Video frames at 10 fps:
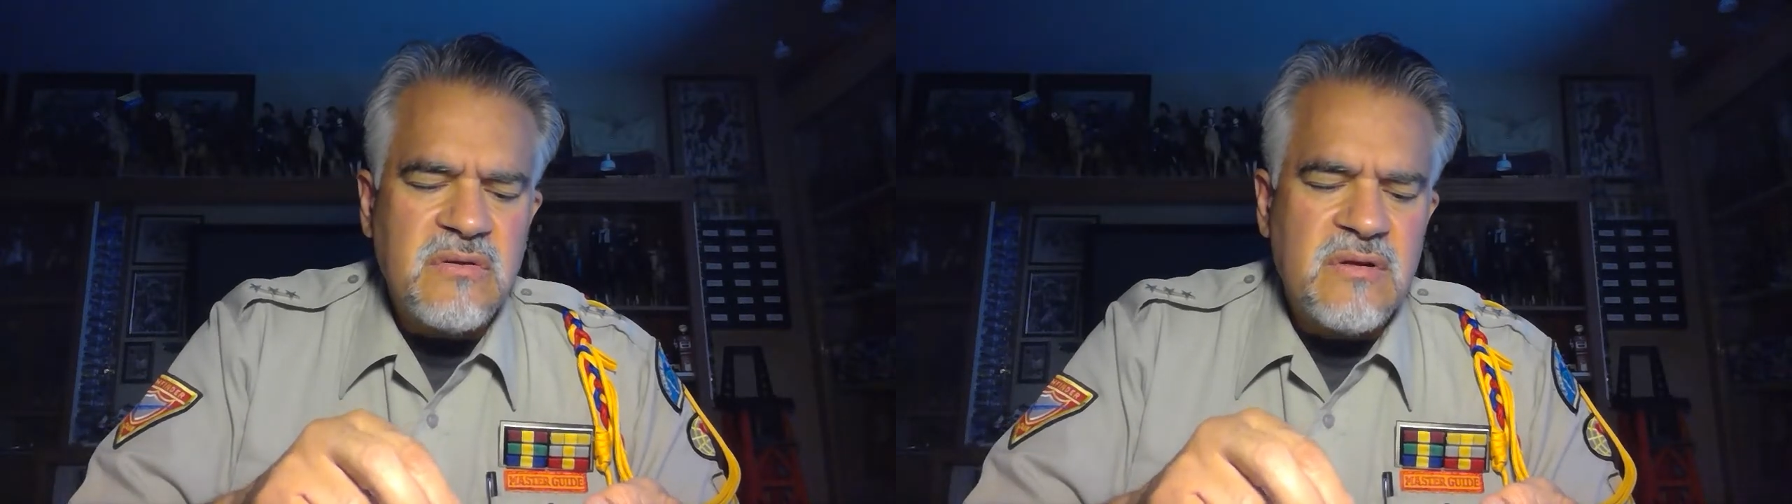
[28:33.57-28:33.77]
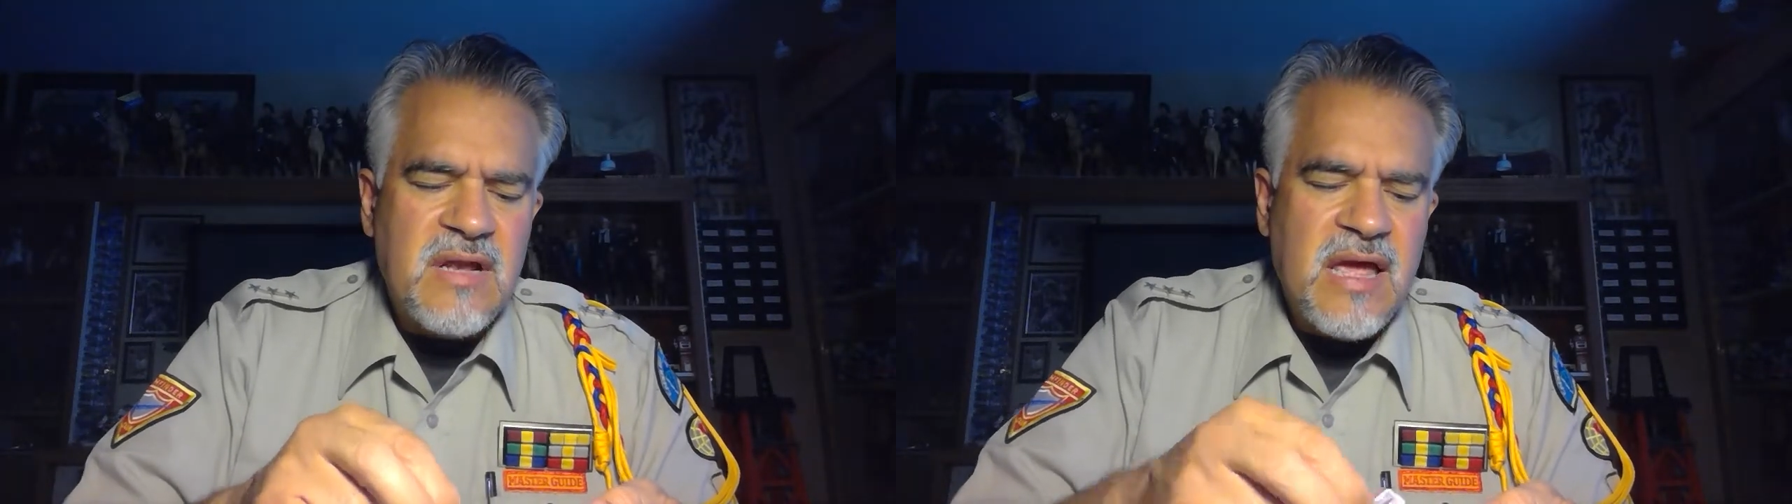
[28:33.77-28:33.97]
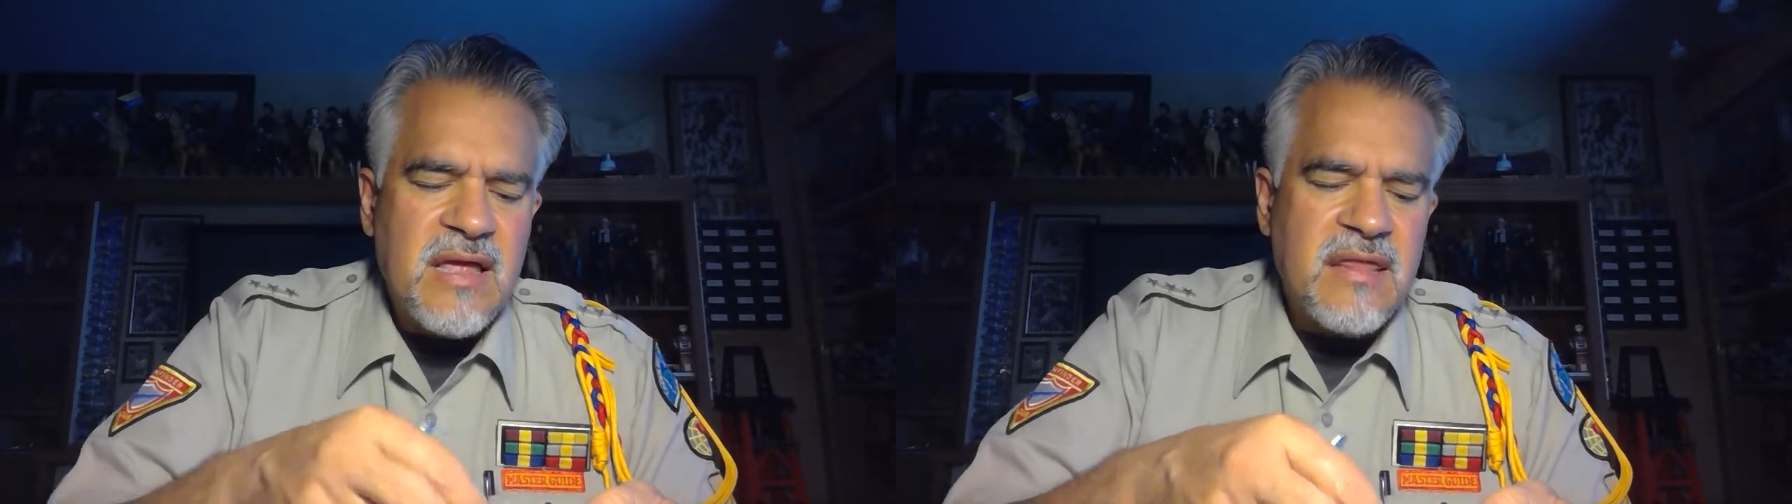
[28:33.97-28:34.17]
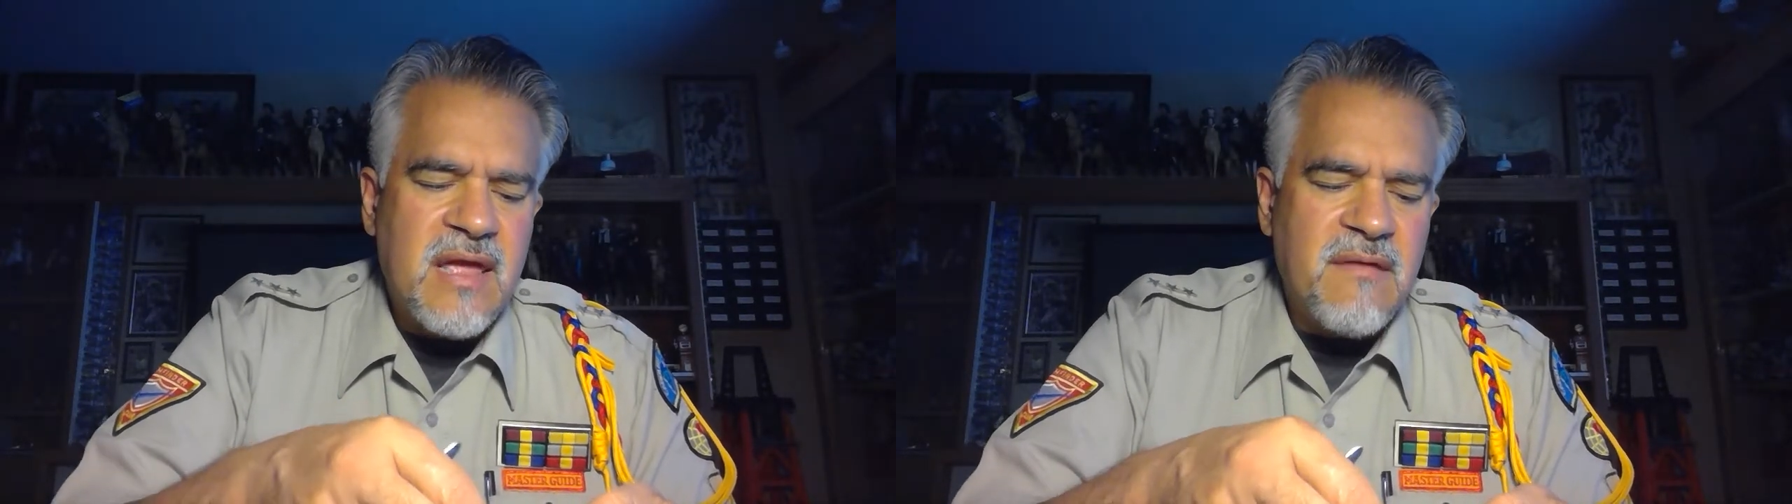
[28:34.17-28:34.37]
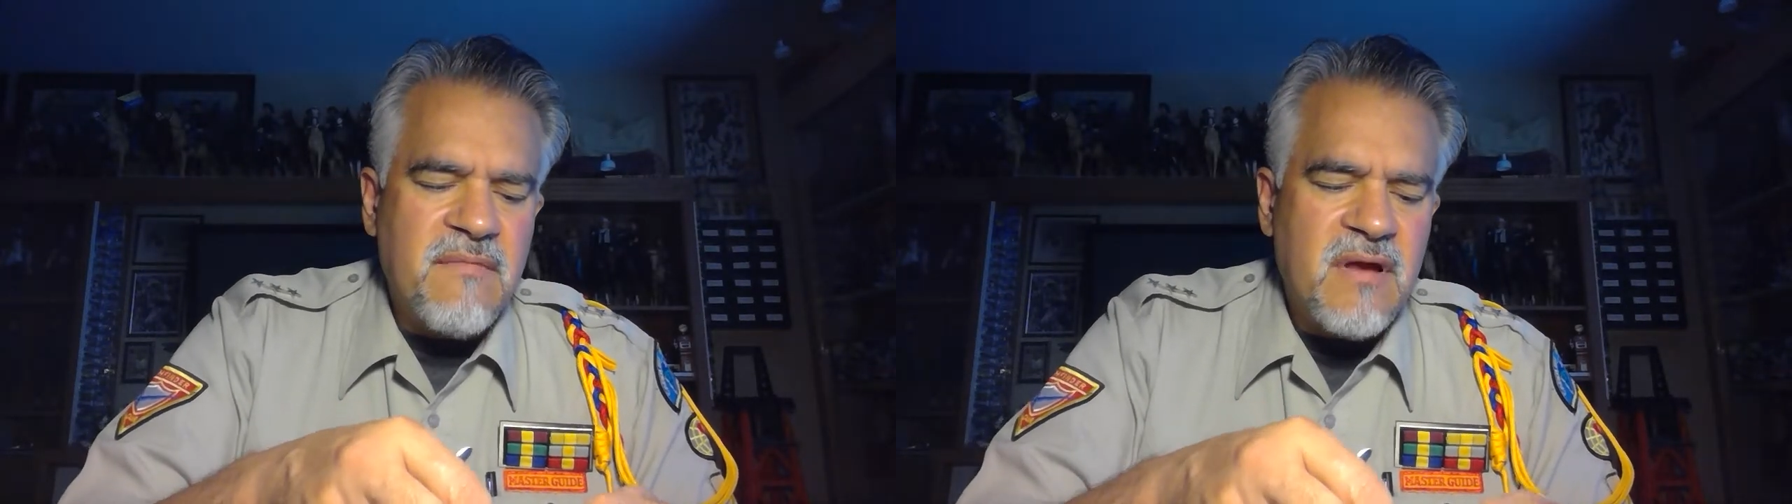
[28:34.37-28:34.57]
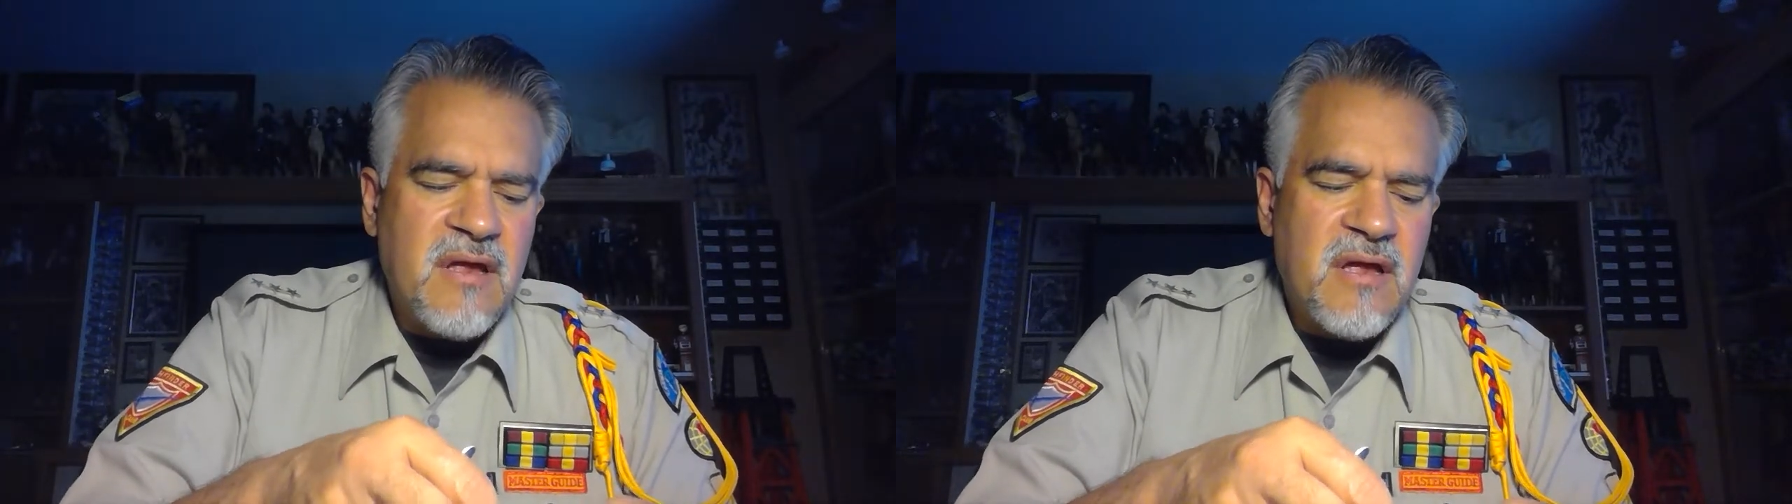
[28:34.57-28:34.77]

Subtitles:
lay it down